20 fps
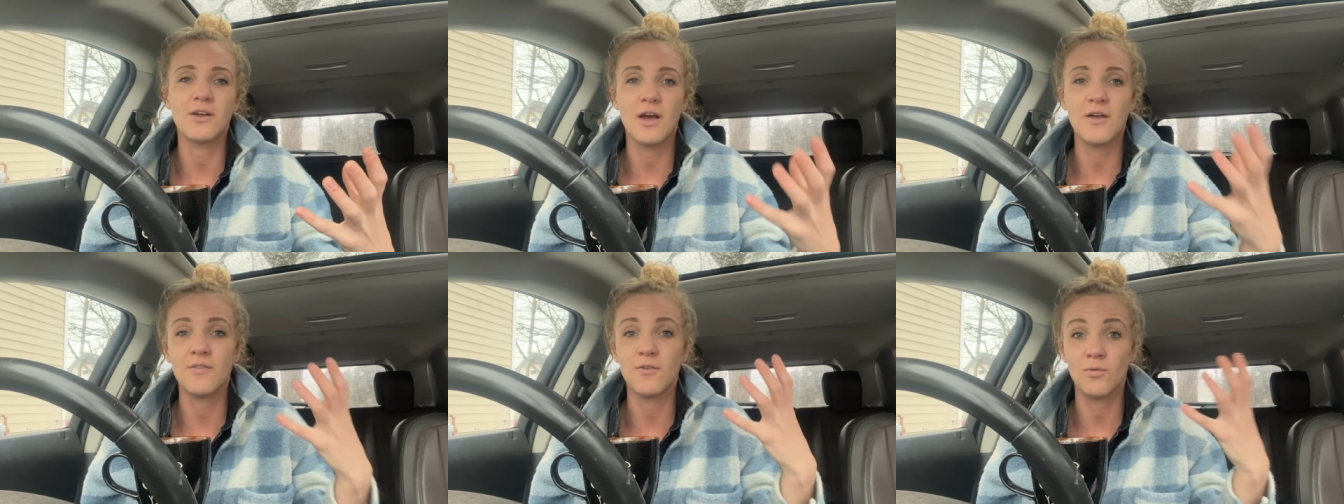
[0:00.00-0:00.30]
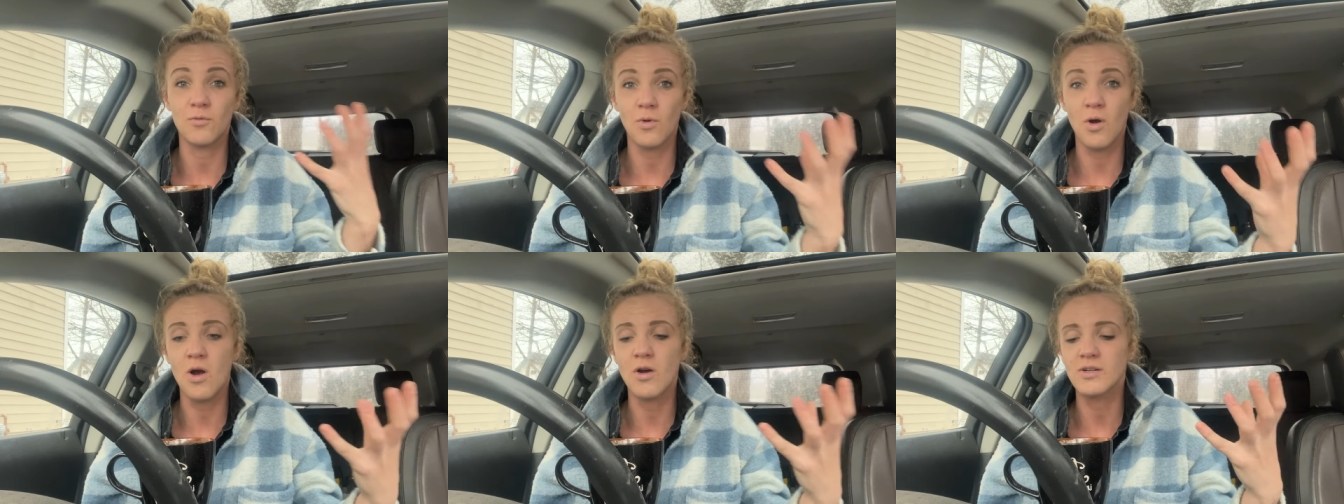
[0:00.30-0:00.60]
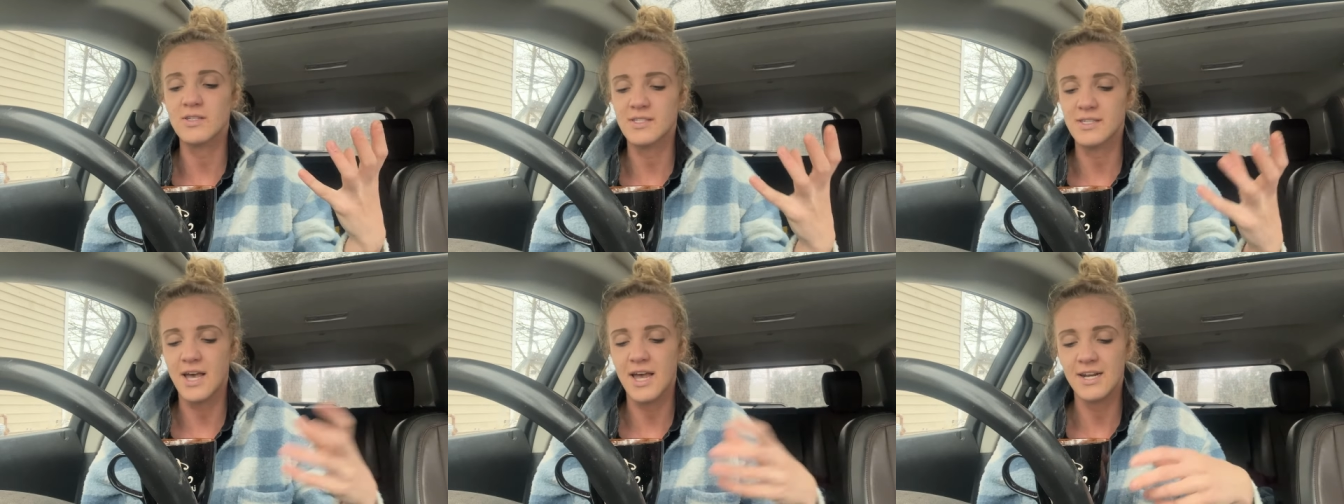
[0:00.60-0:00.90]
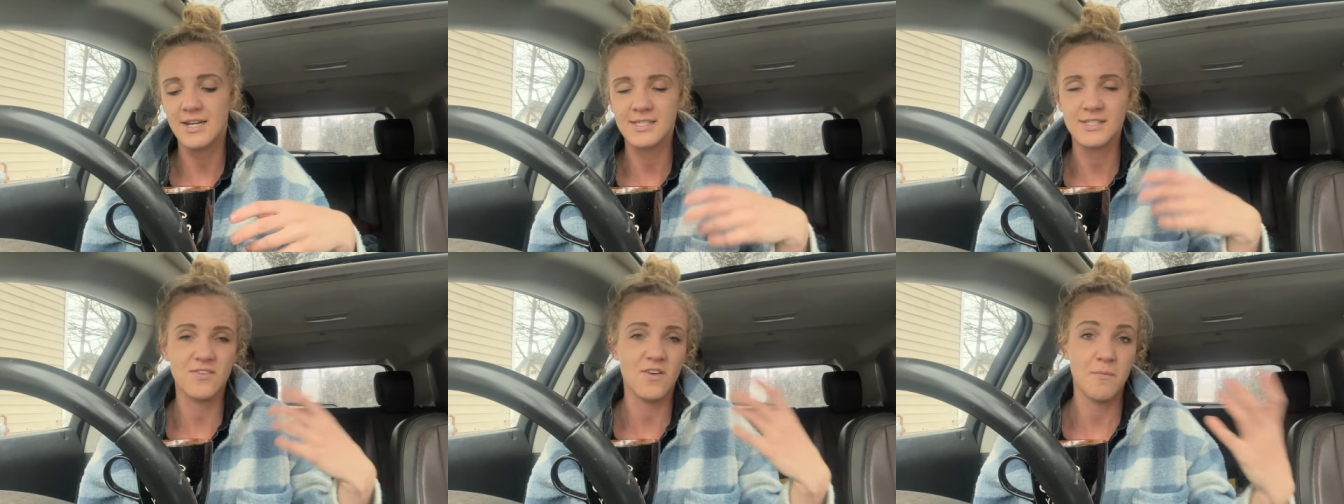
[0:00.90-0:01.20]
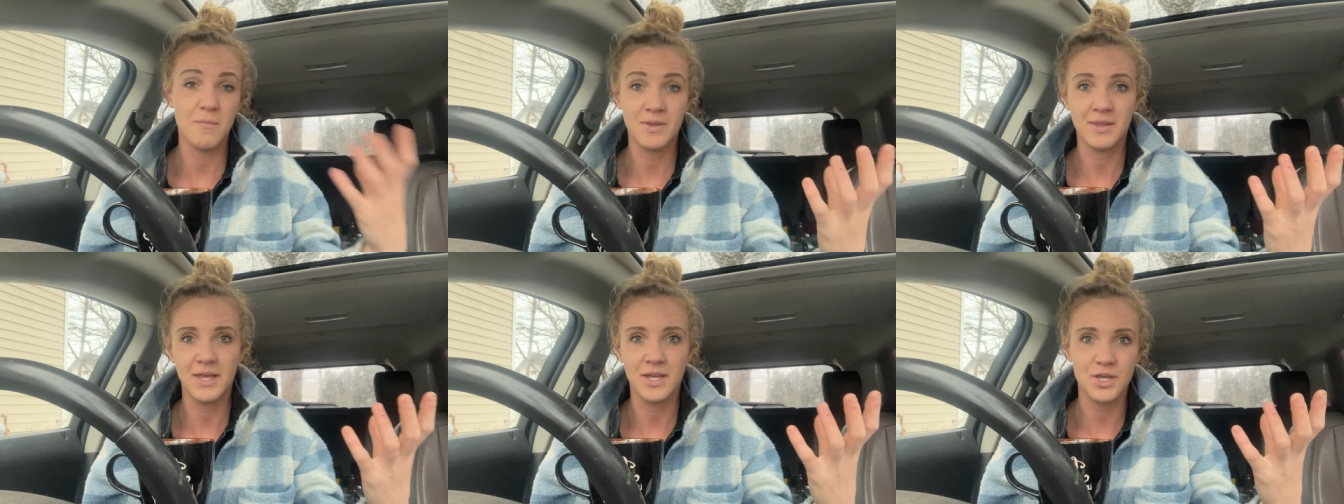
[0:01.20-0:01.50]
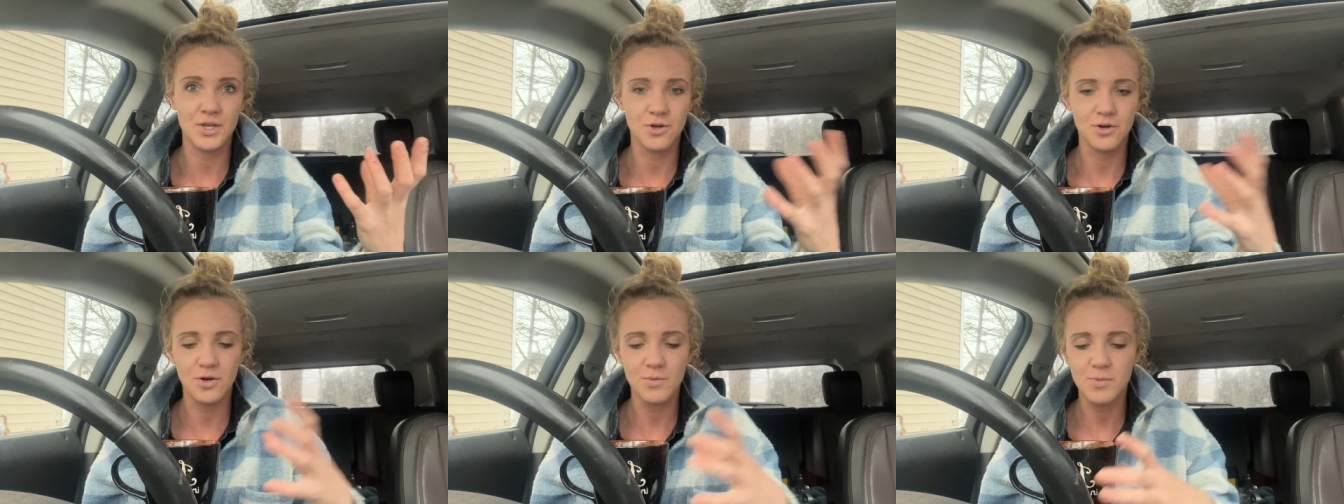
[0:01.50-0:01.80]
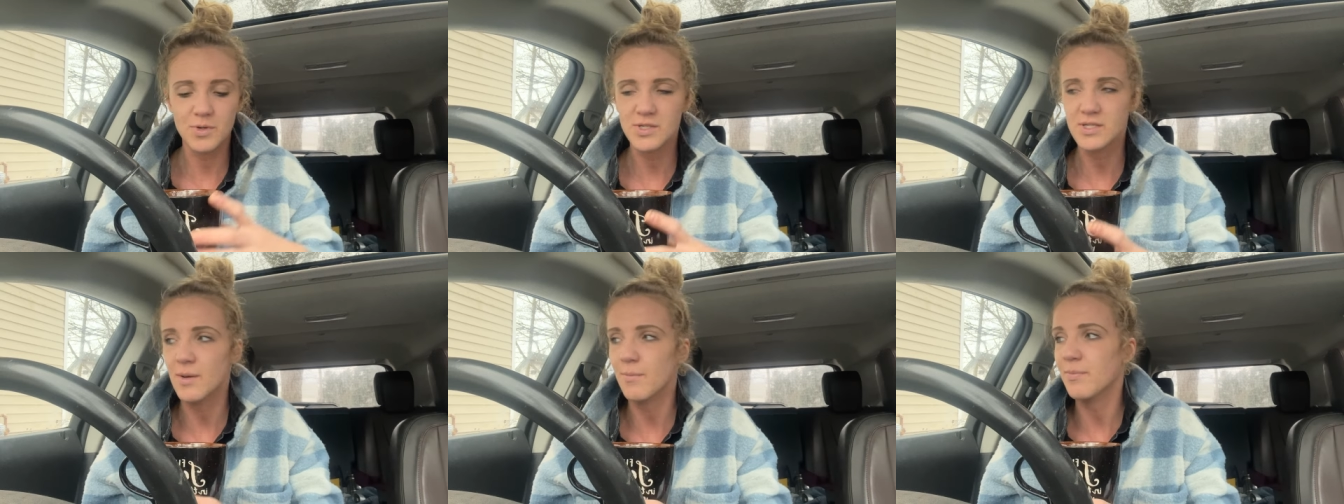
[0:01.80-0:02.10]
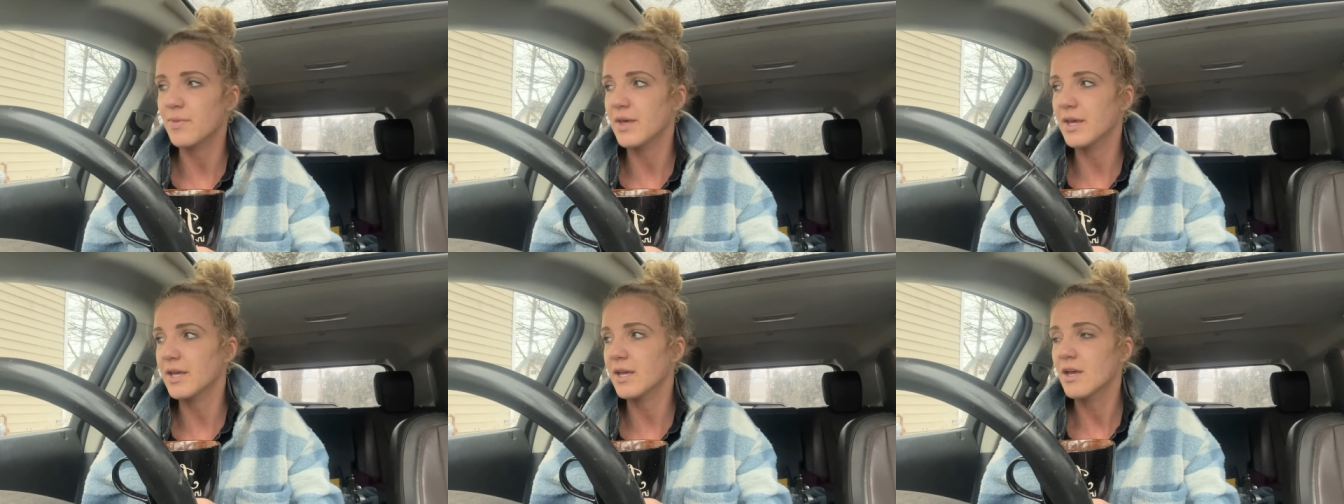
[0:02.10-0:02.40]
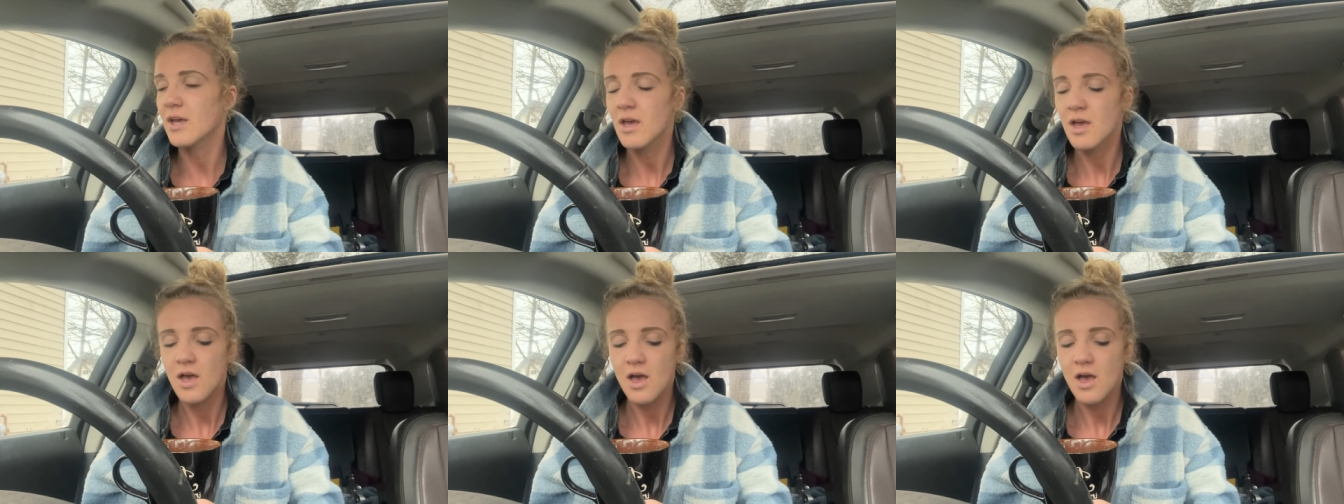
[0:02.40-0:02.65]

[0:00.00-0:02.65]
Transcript: on the wrong side, as if I'm in like Europe or something.